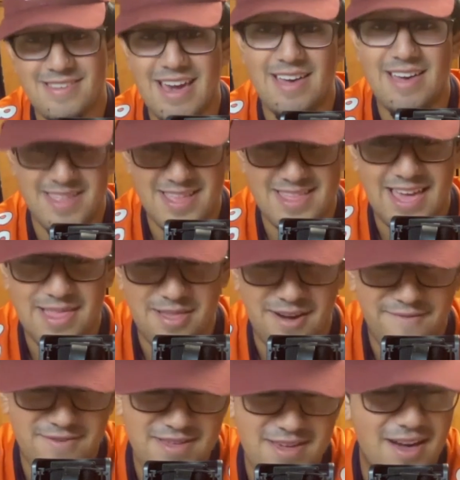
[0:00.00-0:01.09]
Yeah, they need that luck
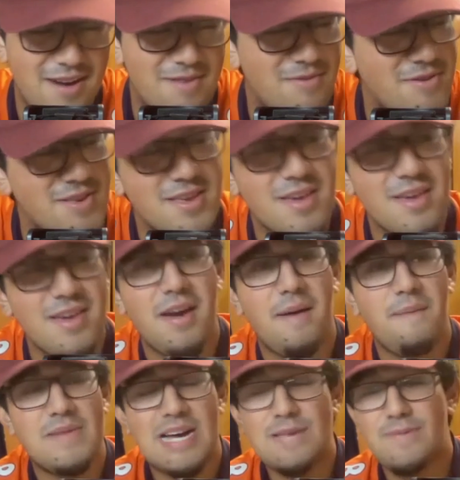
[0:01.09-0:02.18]
for the Cowboys.
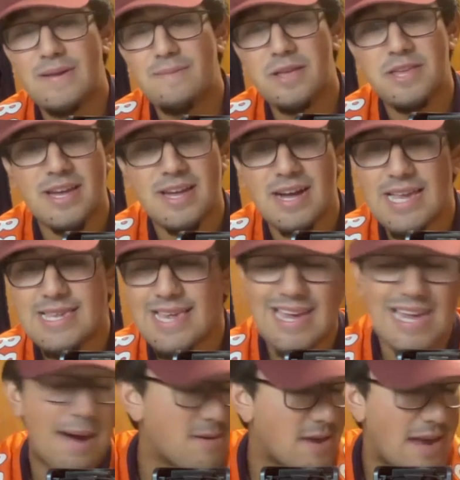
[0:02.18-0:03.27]
But that's pretty much it, guys. Like,
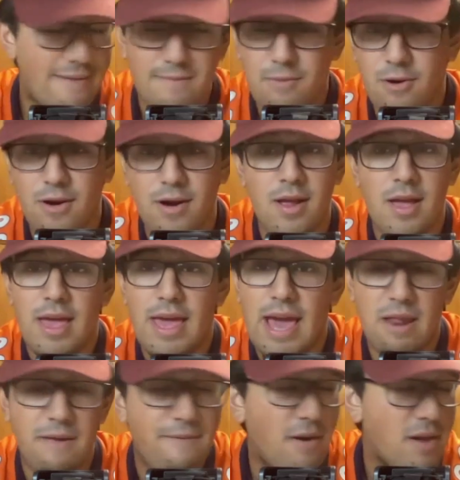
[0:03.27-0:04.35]
comment, subscribe for more
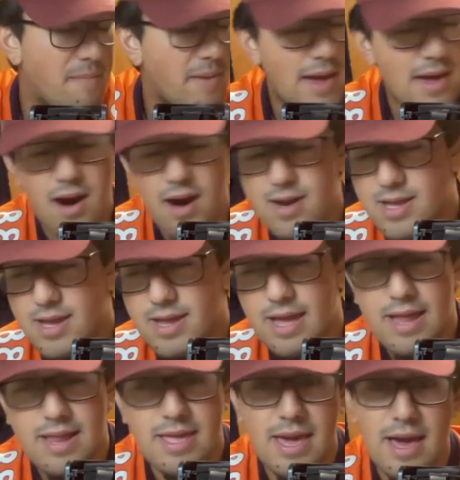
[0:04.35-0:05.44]
NFL and NBA content.
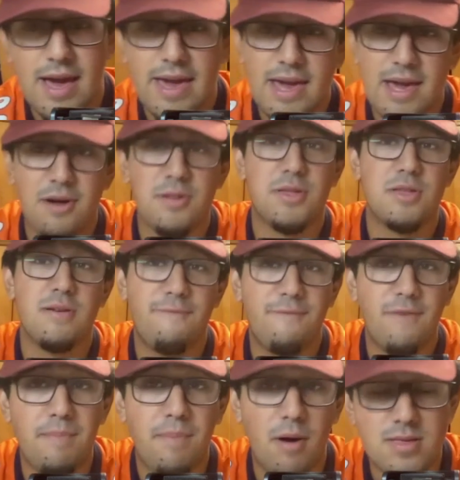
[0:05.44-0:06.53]
And yeah, hail to the
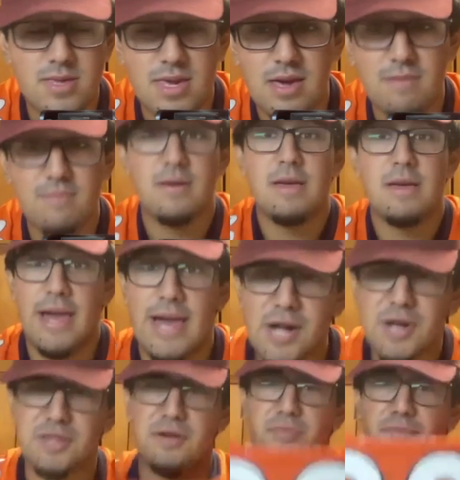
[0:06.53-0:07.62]
football team.
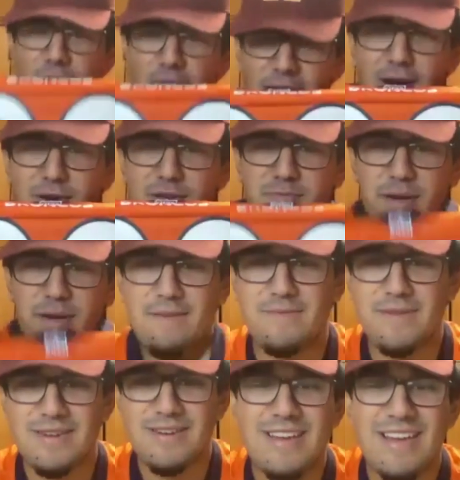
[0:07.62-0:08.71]
Hail to the Broncos,
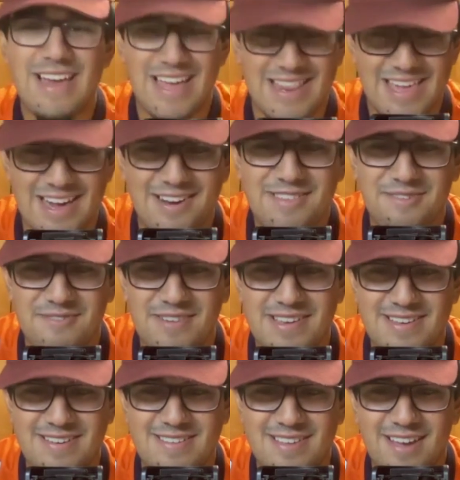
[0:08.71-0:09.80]
baby. And hail to the
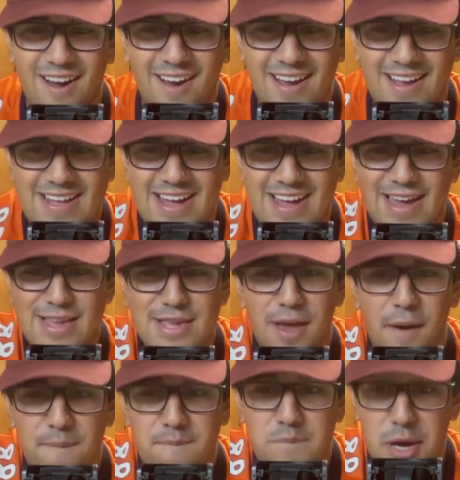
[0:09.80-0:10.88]
Wizards. All right, guys.
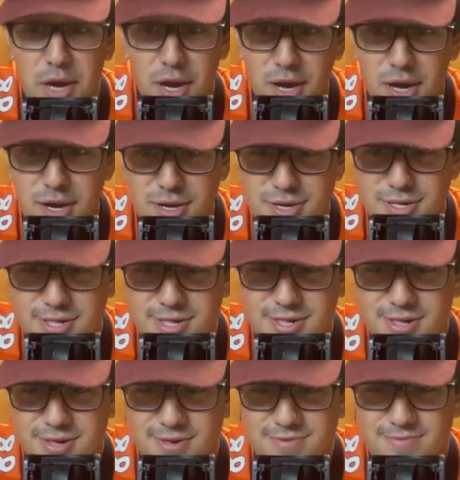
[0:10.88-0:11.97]
Peace.